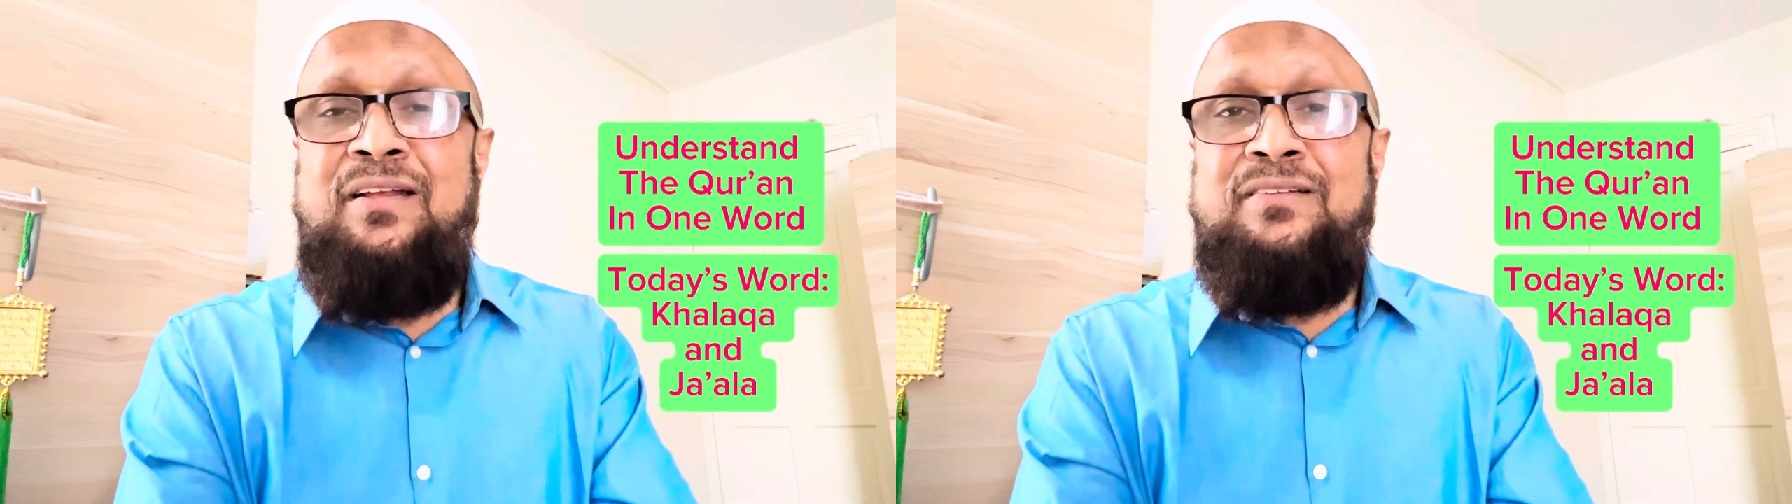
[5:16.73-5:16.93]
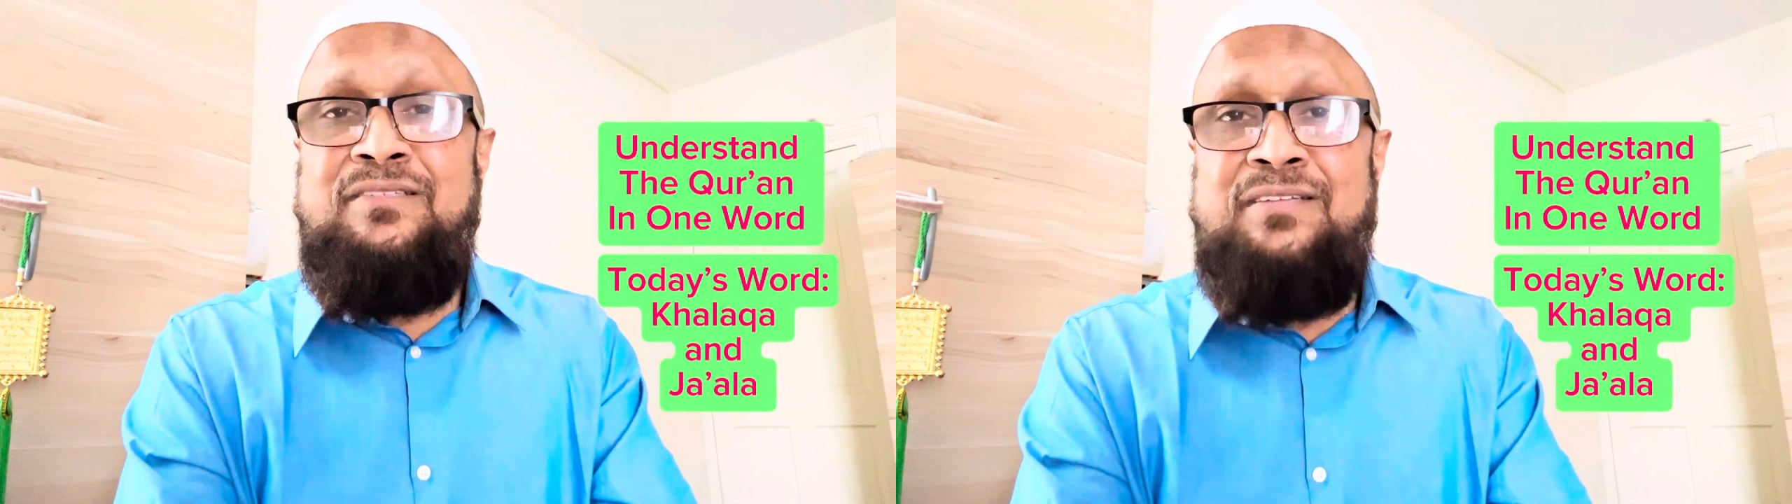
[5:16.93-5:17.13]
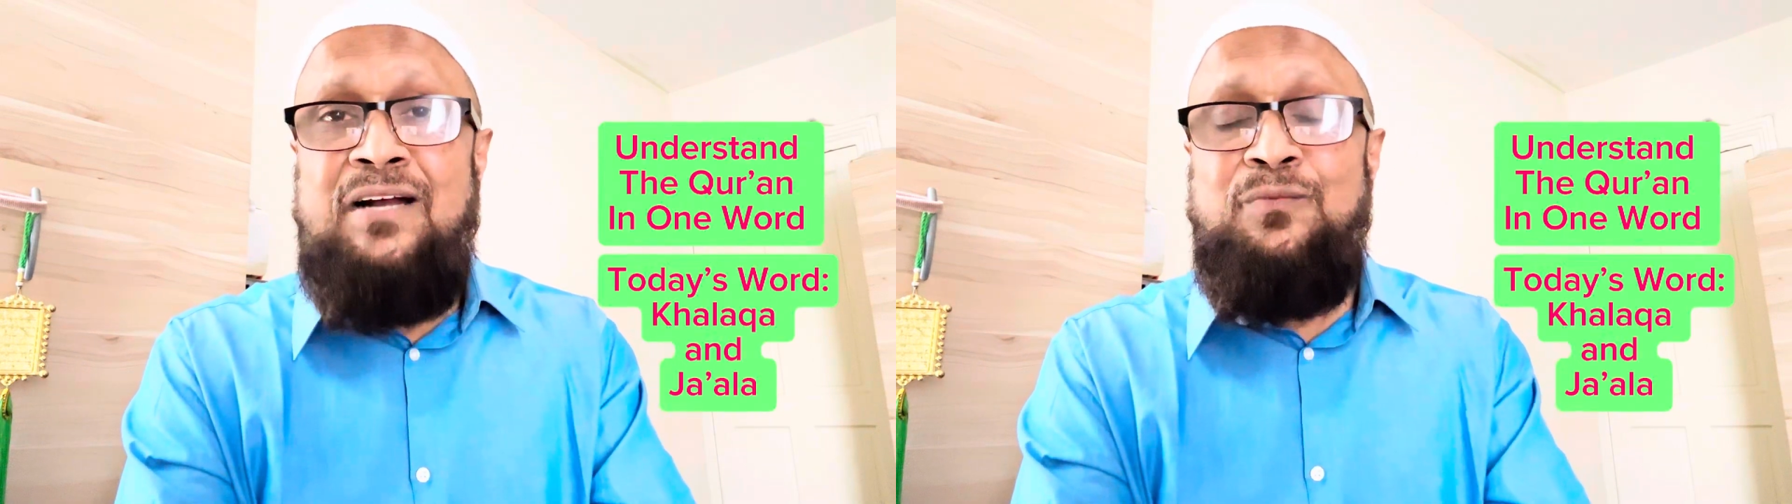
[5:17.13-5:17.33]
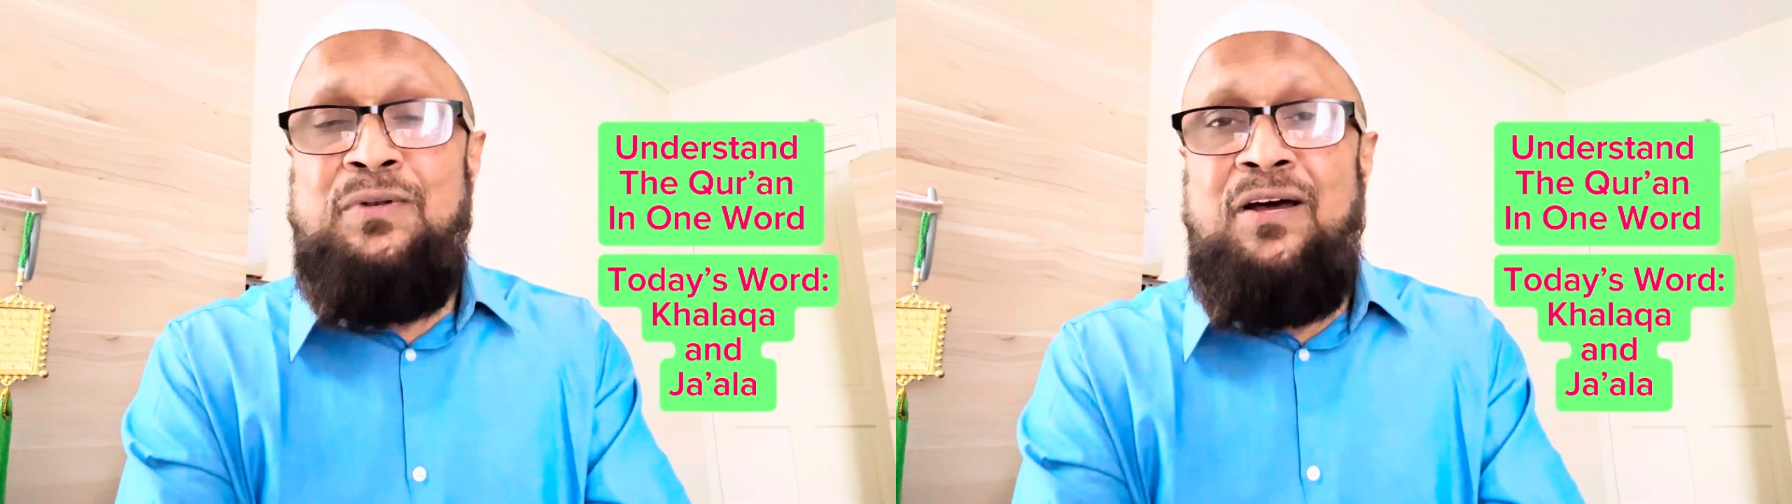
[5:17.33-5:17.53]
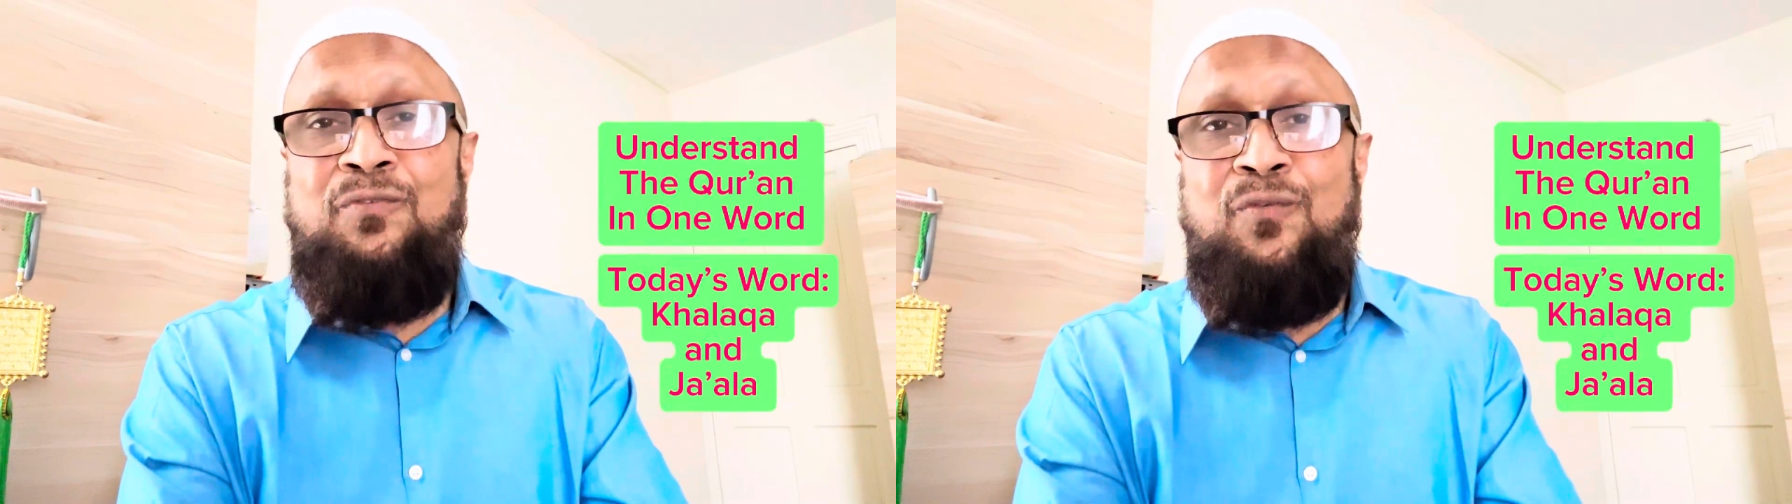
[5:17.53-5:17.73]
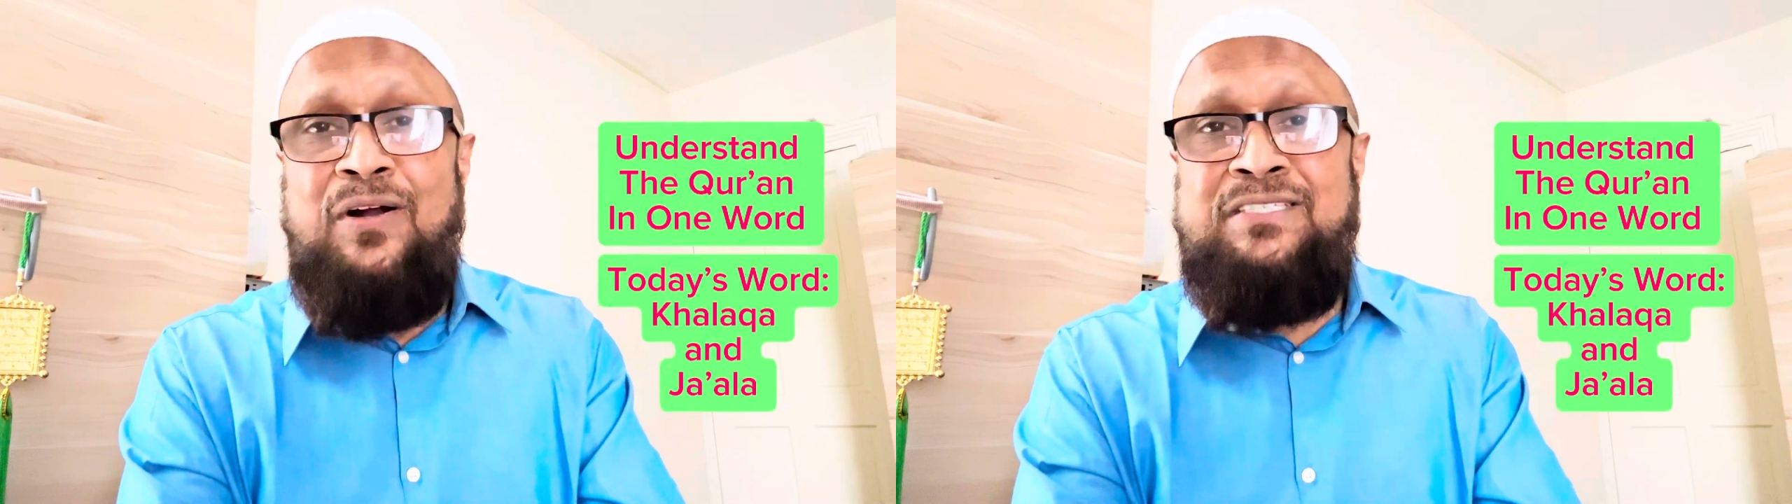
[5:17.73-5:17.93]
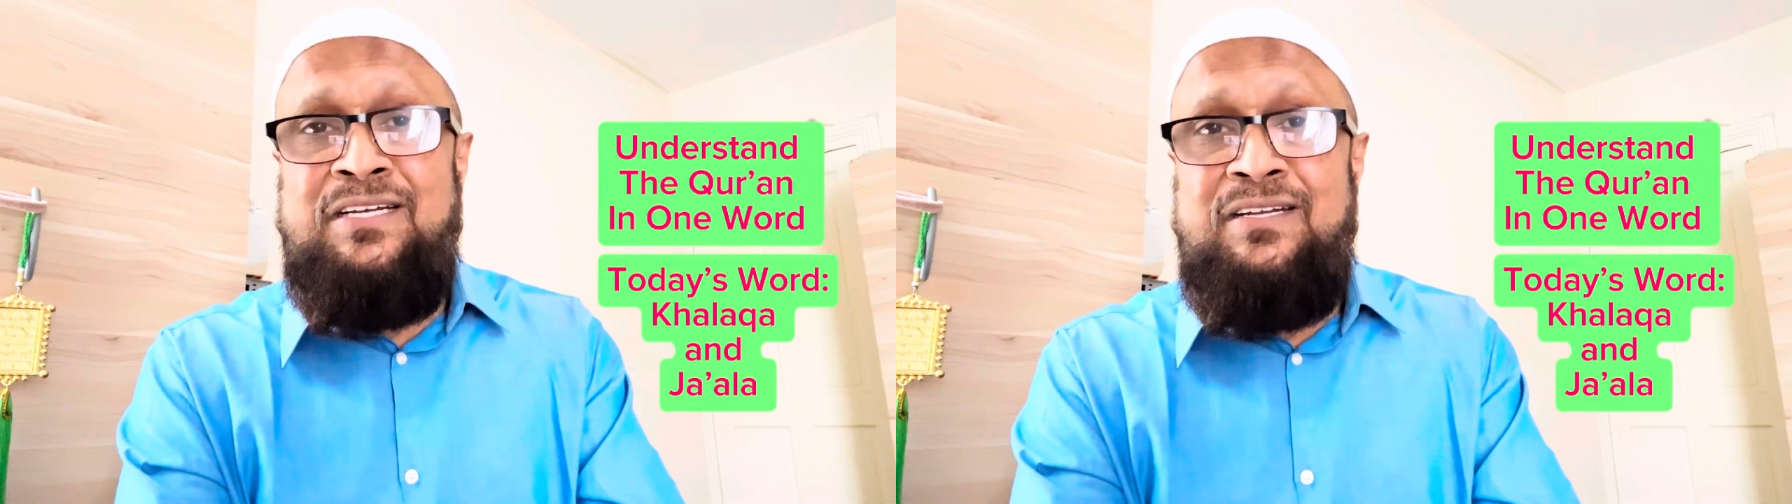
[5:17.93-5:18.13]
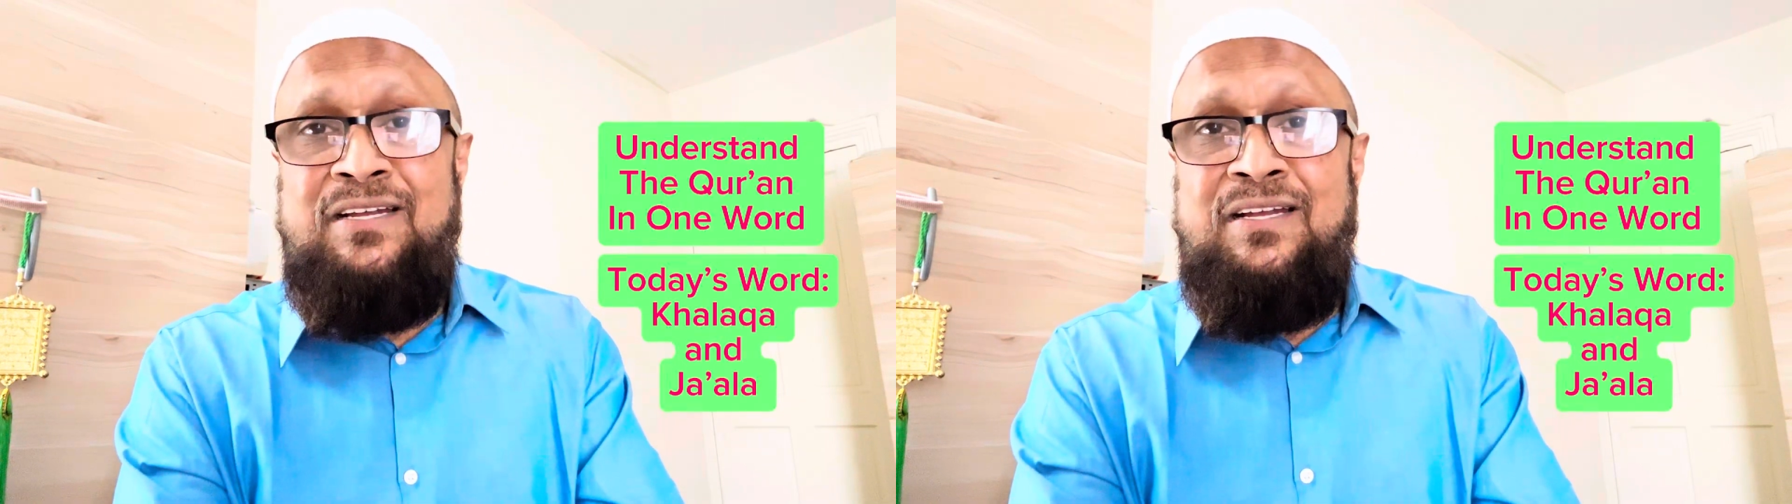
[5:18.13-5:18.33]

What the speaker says: Jazakumullah for watching.